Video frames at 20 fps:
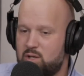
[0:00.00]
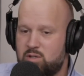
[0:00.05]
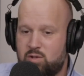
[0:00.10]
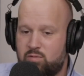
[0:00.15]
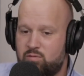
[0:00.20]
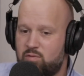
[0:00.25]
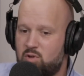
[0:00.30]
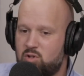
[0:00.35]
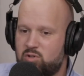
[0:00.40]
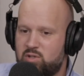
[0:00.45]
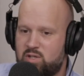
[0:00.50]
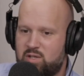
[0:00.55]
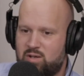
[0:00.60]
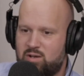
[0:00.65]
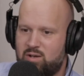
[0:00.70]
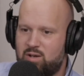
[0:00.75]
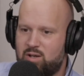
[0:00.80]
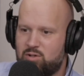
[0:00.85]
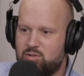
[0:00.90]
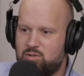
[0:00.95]
A faulty
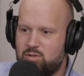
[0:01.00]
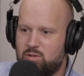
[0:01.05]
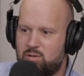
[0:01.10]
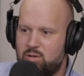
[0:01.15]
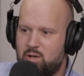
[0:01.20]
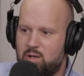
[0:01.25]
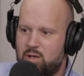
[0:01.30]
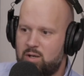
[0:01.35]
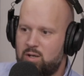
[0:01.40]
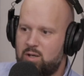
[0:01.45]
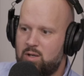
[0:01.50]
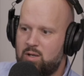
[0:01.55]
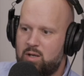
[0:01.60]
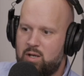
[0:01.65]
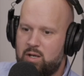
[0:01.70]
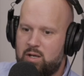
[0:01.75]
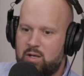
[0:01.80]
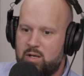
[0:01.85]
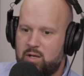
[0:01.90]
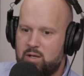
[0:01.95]
connection.
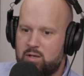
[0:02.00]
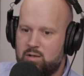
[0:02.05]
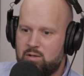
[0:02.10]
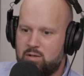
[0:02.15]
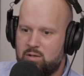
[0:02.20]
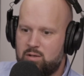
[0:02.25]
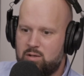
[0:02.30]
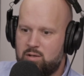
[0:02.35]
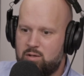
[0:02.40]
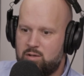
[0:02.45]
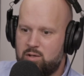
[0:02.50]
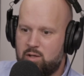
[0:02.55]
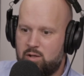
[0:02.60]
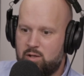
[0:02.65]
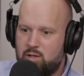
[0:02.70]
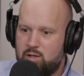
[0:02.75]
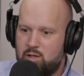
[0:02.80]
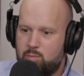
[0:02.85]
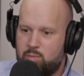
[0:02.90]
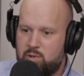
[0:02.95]
And they'll
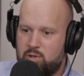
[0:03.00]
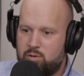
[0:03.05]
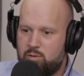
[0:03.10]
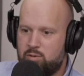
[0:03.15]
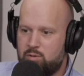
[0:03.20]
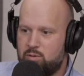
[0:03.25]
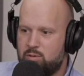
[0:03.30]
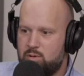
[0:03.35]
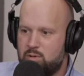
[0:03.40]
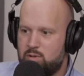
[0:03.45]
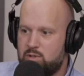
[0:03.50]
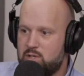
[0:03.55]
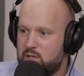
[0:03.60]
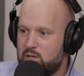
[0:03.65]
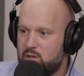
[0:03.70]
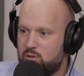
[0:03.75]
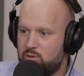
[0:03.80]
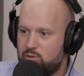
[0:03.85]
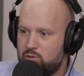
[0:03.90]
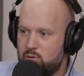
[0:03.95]
end up either
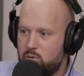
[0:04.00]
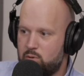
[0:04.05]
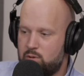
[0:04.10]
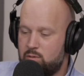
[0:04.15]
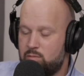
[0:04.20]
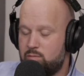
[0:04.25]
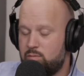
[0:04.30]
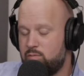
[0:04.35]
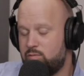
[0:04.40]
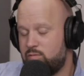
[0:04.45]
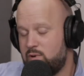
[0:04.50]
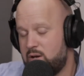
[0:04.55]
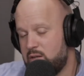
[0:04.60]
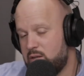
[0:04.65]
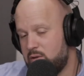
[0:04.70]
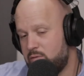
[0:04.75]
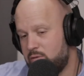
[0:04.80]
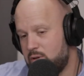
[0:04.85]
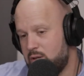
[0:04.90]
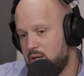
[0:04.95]
digging through it and
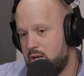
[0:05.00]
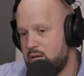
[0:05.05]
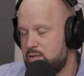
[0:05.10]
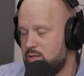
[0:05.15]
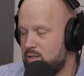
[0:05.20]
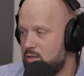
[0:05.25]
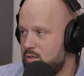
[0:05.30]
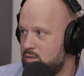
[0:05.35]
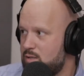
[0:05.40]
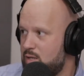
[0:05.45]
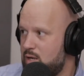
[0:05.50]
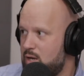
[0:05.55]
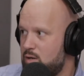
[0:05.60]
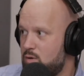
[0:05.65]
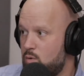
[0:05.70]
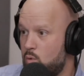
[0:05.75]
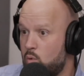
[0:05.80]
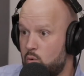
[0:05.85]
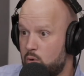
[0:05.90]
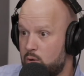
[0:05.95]
finally realizing it's that,
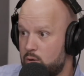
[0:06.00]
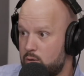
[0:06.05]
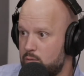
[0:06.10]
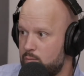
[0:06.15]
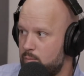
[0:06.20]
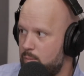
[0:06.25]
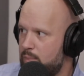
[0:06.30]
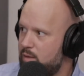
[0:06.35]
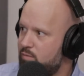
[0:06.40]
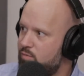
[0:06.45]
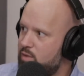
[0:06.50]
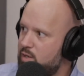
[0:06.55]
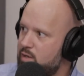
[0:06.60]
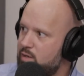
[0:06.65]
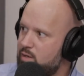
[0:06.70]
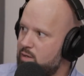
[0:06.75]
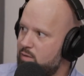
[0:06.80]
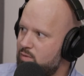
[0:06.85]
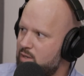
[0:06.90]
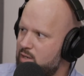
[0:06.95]
or if
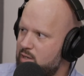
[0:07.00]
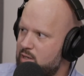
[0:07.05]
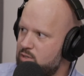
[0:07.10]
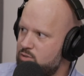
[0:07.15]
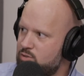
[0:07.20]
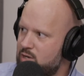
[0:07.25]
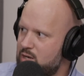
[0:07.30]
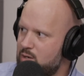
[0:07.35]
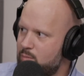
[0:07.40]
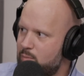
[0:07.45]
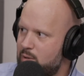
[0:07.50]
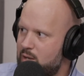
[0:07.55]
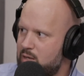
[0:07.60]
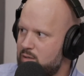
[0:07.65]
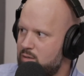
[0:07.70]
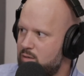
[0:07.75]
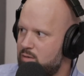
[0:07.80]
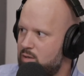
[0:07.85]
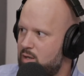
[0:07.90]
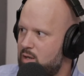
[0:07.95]
they can't track it back
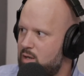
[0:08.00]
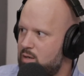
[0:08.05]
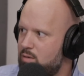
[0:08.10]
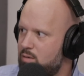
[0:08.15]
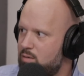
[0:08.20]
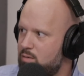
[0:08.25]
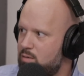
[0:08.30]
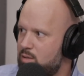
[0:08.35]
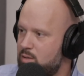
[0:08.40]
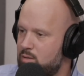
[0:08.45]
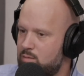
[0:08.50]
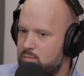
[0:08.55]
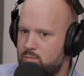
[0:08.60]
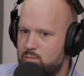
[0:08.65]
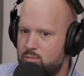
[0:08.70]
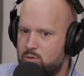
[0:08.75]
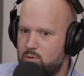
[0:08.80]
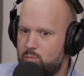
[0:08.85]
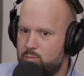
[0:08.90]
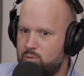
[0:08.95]
to that, then
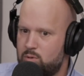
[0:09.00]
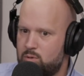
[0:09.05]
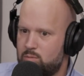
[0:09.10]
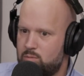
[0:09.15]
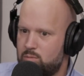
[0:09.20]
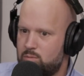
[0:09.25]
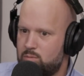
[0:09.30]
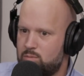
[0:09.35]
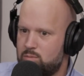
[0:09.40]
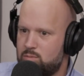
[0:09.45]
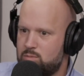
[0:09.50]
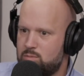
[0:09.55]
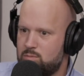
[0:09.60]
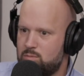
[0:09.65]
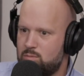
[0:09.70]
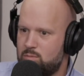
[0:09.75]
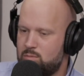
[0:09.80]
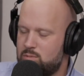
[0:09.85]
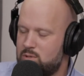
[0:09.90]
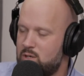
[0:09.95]
they'll put
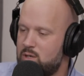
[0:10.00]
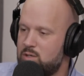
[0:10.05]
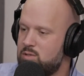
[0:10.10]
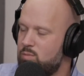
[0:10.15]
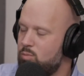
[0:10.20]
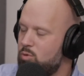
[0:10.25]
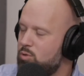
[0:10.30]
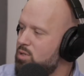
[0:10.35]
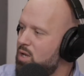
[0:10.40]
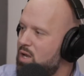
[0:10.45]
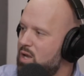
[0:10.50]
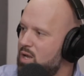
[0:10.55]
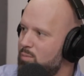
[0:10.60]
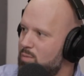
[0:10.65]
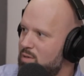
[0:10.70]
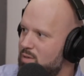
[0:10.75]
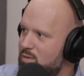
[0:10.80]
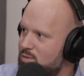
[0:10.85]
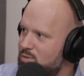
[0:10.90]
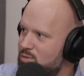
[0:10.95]
tons of more time
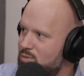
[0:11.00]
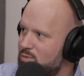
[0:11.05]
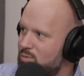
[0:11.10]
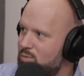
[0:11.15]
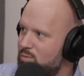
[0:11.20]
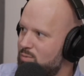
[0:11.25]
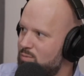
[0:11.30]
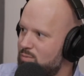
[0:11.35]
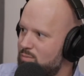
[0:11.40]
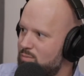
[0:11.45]
into